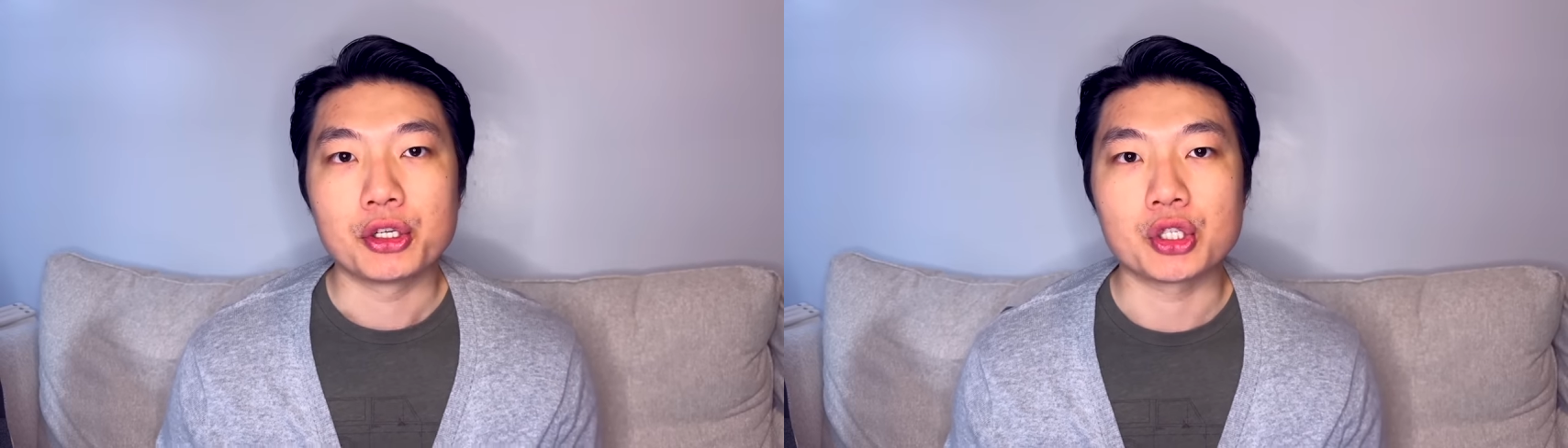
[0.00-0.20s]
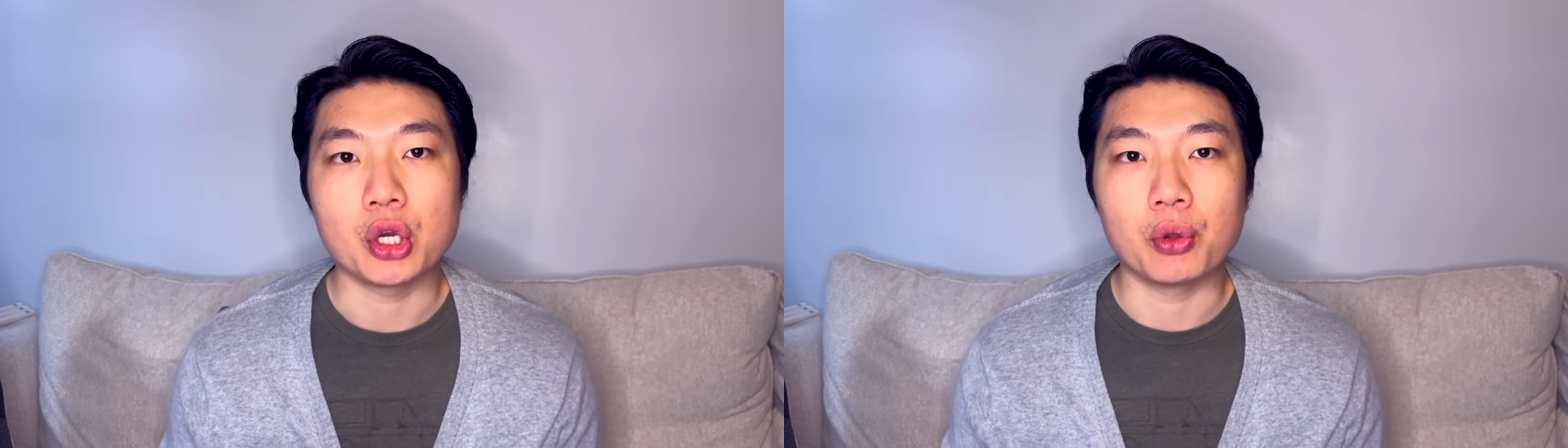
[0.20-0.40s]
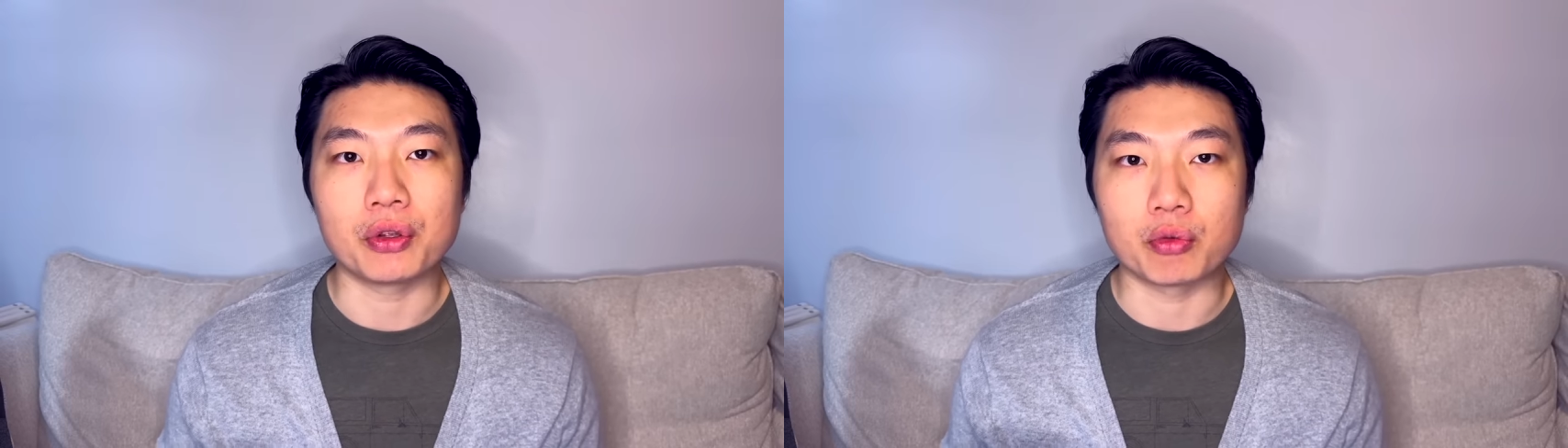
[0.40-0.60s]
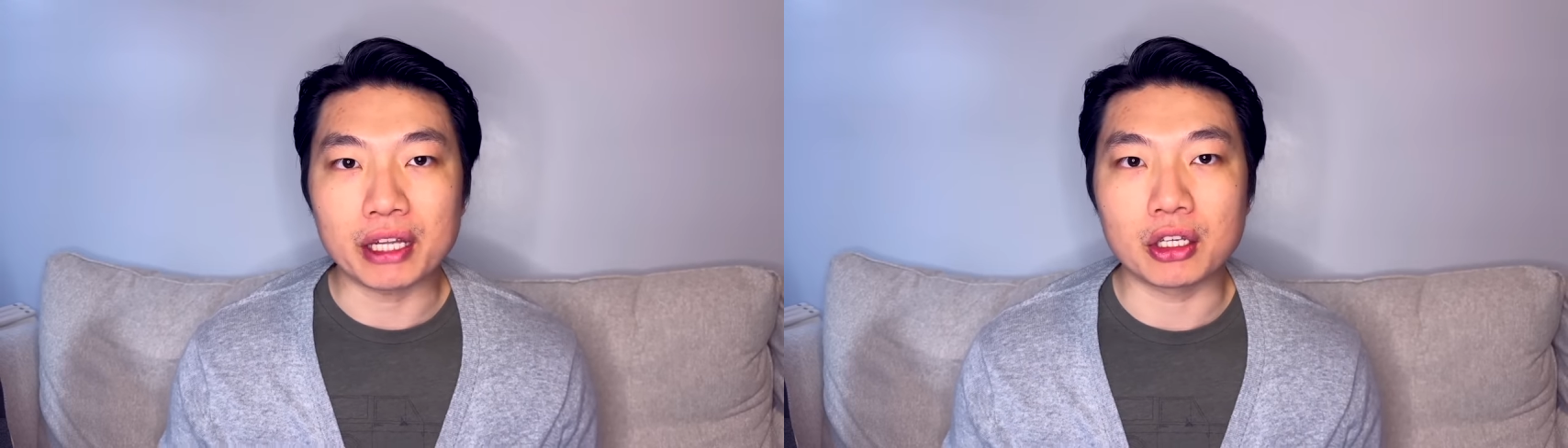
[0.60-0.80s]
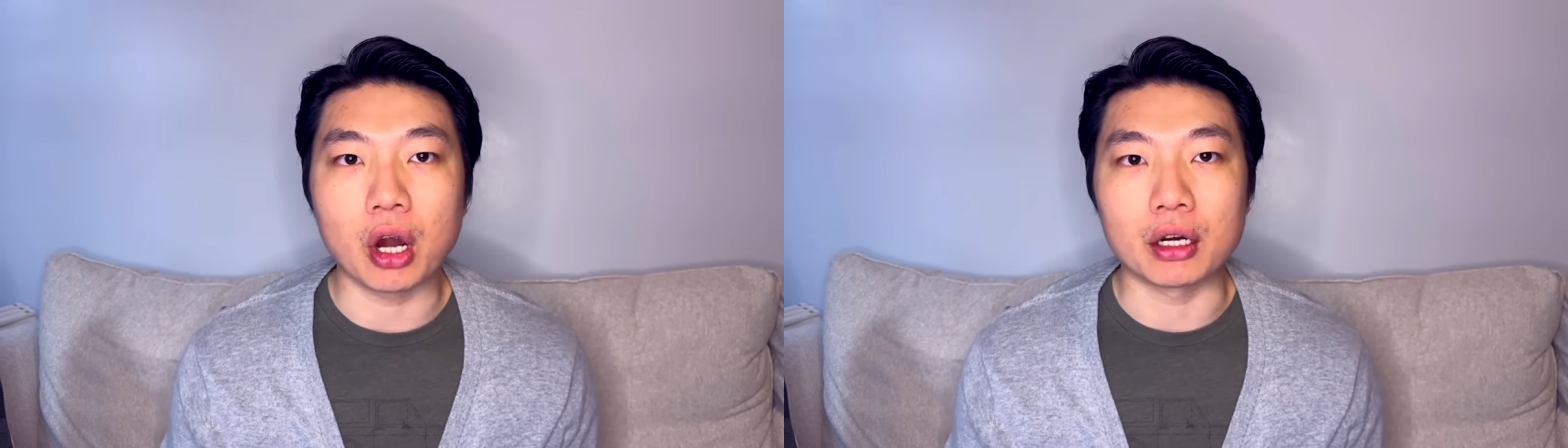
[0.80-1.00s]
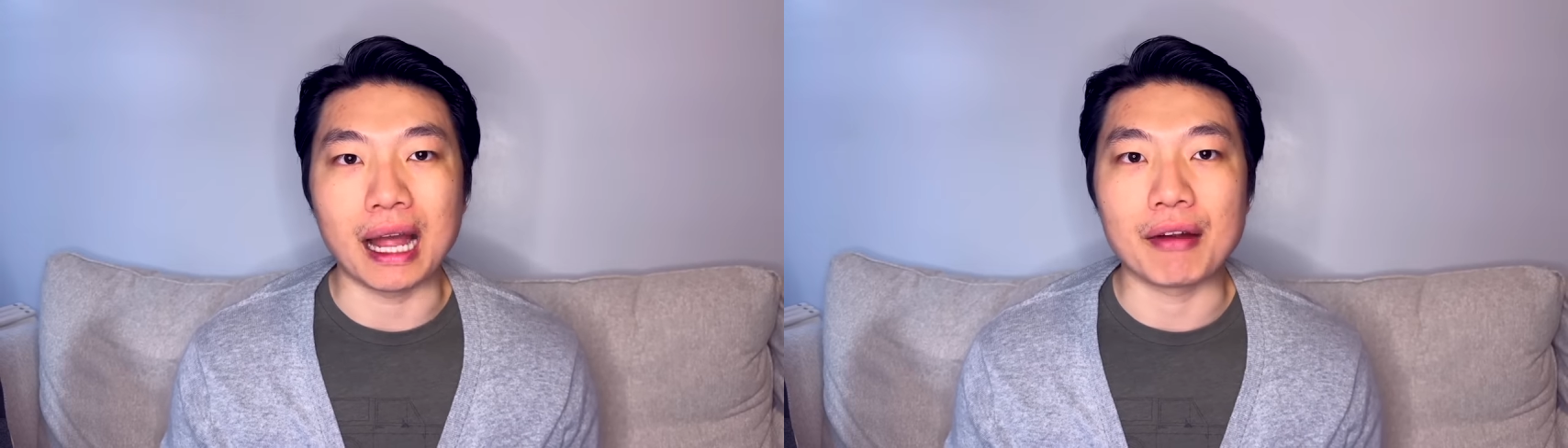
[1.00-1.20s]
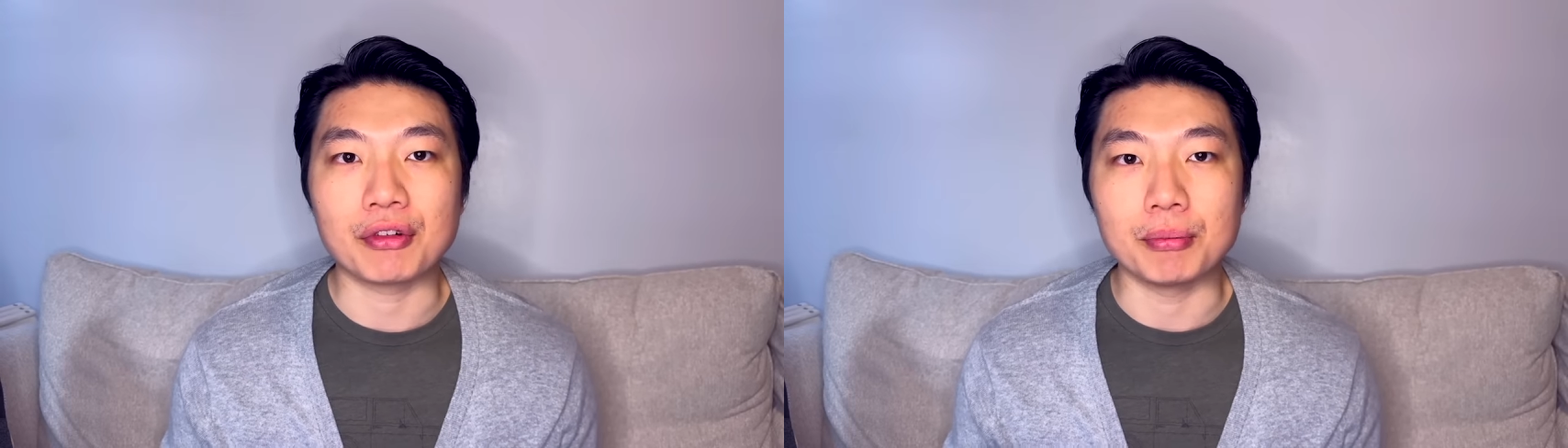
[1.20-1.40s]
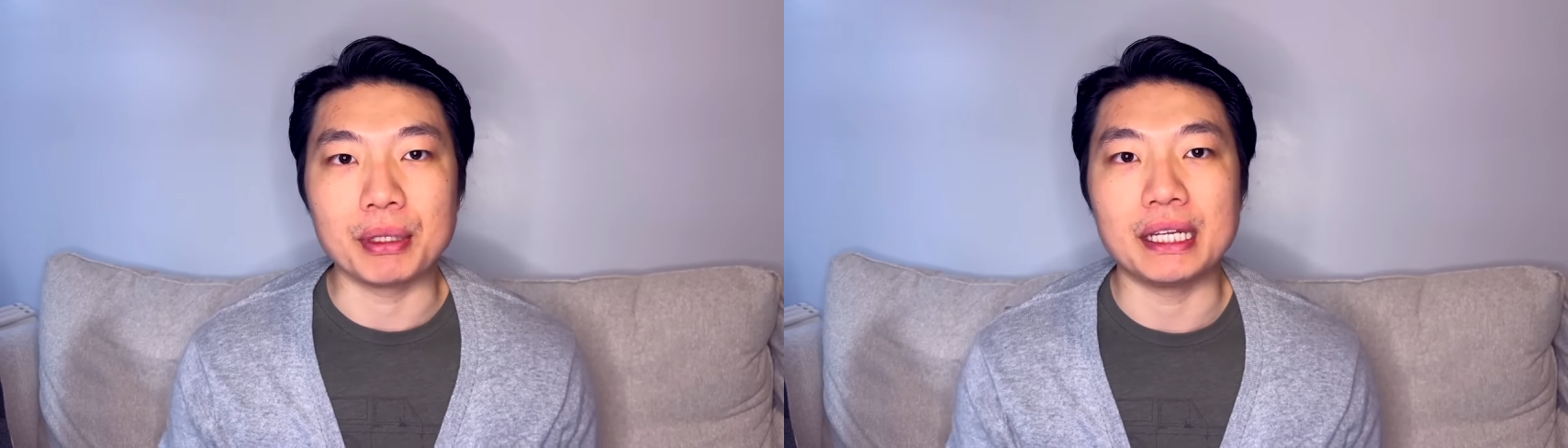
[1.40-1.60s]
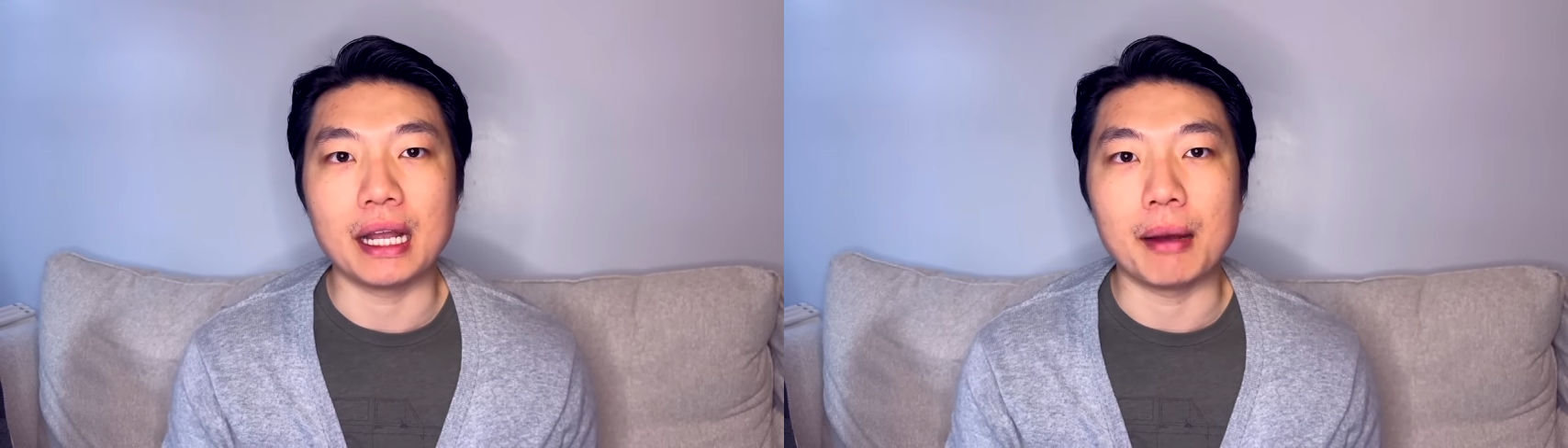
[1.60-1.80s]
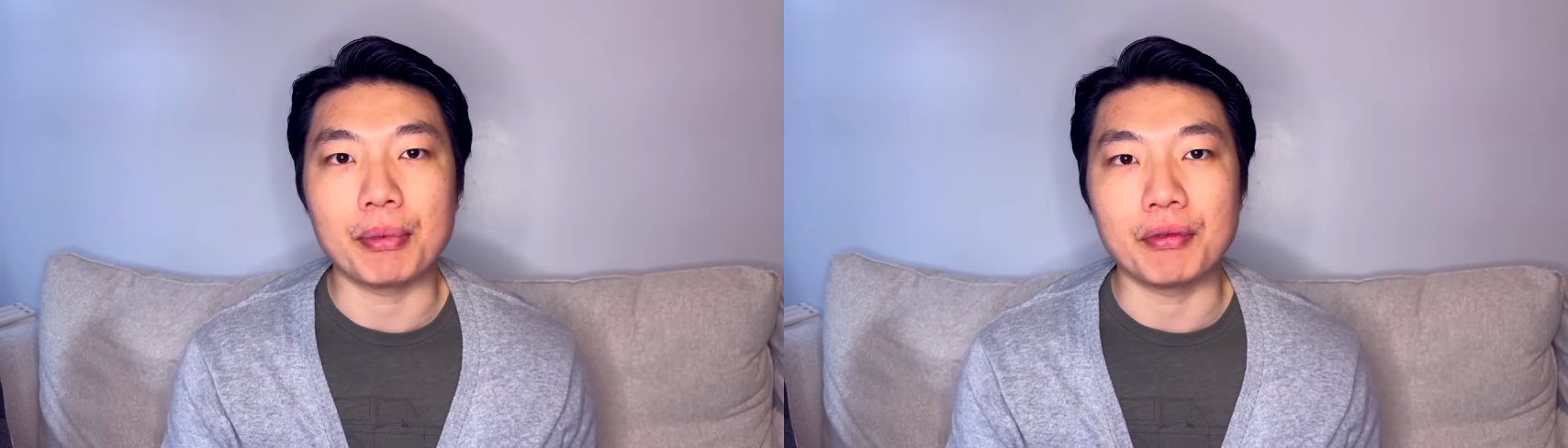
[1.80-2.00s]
show the Red Guard after beating up